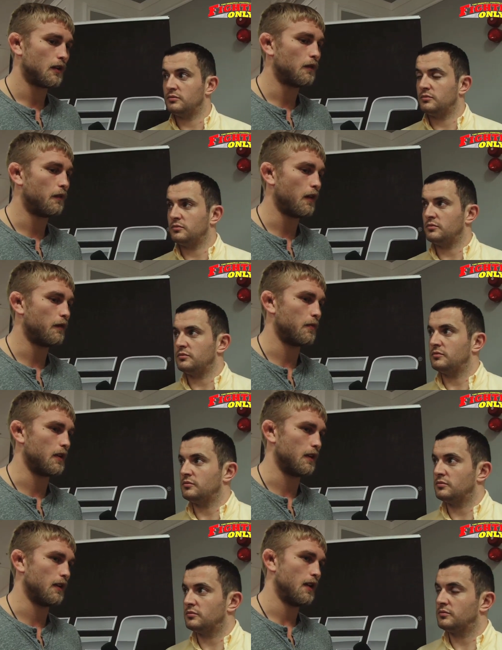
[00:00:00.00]
Speaker 1: good fight for me.
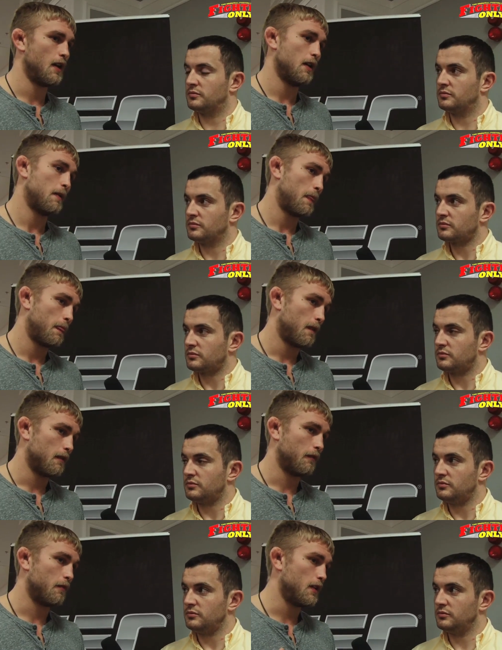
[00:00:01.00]
And
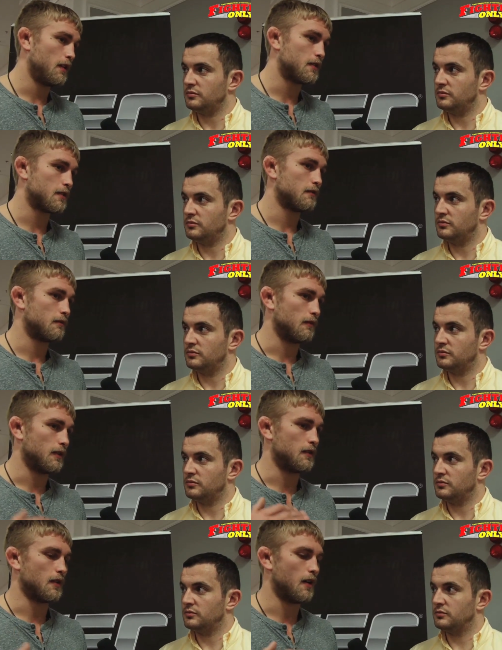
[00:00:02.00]
for me, it's
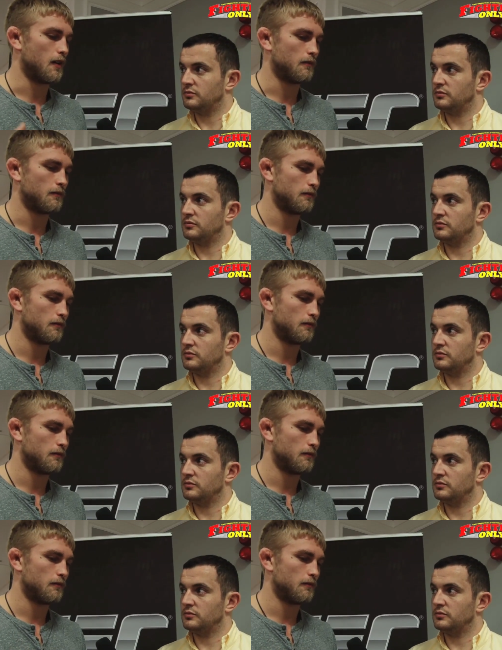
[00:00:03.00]
it's a